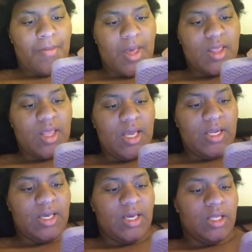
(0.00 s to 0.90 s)

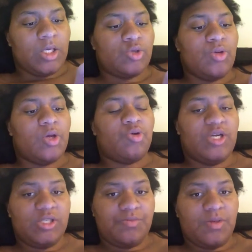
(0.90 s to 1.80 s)
And then Nikki looked
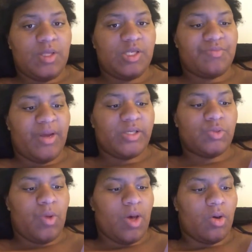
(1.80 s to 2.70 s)
really crisp in this
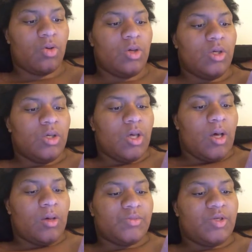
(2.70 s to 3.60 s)
match as well.
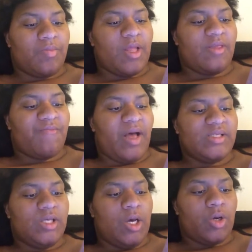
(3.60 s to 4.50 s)
She played the
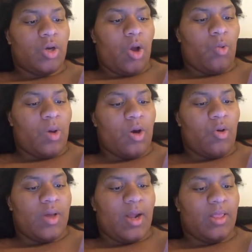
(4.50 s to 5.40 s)
feisty underdog
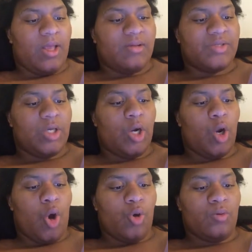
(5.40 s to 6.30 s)
well, and I
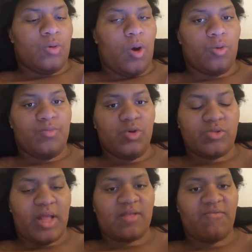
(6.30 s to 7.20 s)
love seeing her own
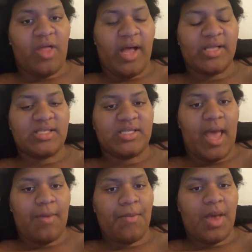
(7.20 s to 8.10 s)
moves like the flying
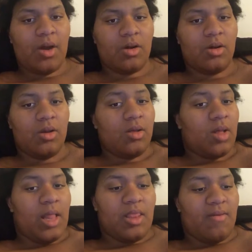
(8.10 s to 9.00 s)
snapmare.
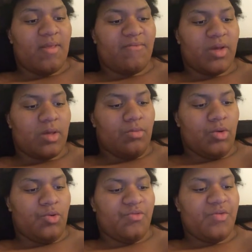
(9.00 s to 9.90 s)
I love that fucking
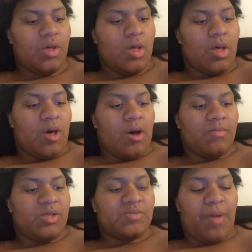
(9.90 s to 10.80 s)
move.
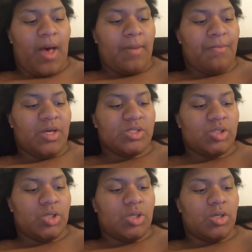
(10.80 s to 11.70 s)
The spine
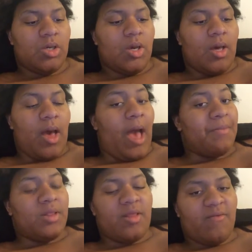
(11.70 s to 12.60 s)
buster.
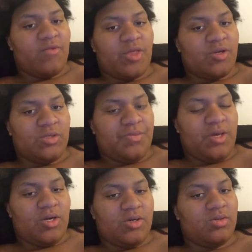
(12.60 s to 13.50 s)
I'm in love with her
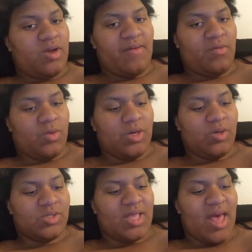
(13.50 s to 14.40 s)
spear.
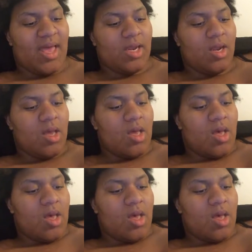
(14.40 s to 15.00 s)
Everyone knows that.